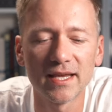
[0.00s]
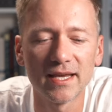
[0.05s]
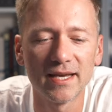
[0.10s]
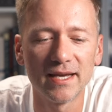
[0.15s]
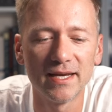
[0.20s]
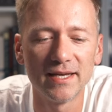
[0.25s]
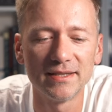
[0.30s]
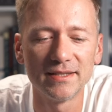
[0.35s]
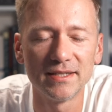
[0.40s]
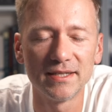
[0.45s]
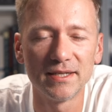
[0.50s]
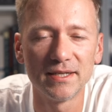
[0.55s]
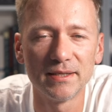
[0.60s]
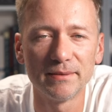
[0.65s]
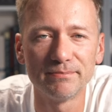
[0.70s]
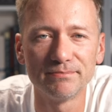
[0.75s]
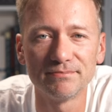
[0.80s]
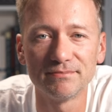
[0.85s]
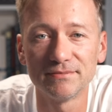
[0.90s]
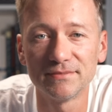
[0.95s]
And
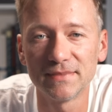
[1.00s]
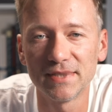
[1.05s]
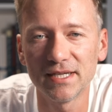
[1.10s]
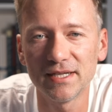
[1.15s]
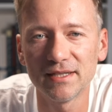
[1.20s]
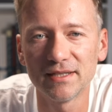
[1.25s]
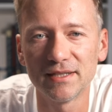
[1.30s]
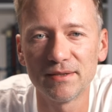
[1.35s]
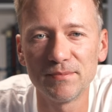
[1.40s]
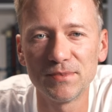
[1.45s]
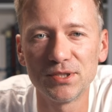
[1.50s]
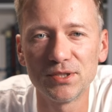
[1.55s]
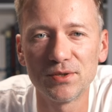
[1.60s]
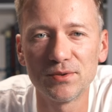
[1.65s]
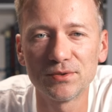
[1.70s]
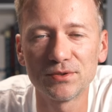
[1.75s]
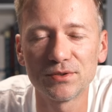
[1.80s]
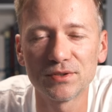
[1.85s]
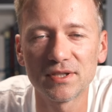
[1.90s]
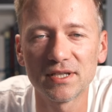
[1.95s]
uh, yeah, let me
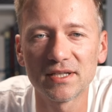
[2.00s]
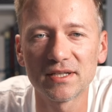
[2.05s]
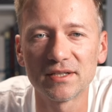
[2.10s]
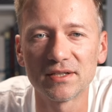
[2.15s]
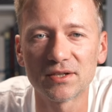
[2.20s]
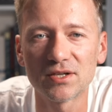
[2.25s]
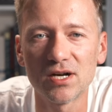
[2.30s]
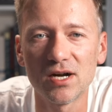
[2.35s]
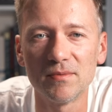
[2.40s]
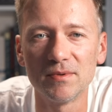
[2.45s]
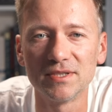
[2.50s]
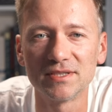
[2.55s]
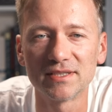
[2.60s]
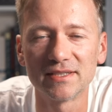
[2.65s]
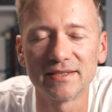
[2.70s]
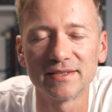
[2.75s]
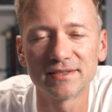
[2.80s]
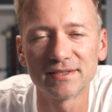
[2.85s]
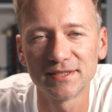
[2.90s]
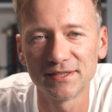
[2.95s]
know what you think in the comments,
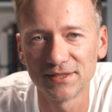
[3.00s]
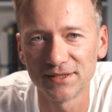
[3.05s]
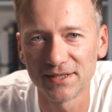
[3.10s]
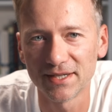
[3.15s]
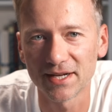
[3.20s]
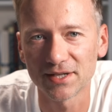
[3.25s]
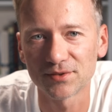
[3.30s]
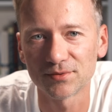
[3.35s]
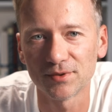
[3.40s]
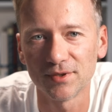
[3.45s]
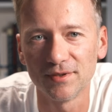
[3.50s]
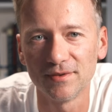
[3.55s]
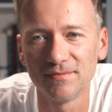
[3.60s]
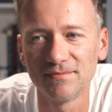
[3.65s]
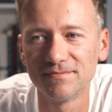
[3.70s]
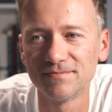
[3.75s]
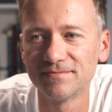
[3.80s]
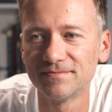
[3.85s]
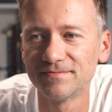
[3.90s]
and I'll see you in the next one.